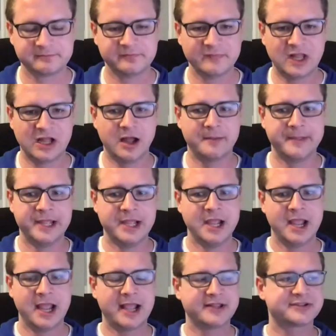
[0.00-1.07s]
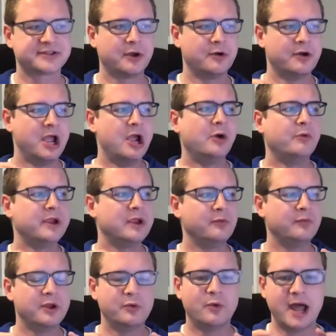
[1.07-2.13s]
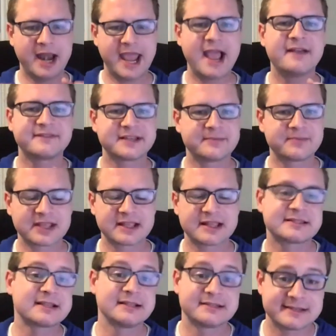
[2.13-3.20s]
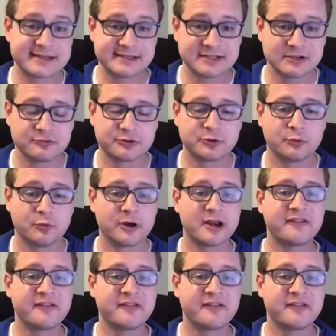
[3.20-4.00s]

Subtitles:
And so we want to have something that's consistent with the word.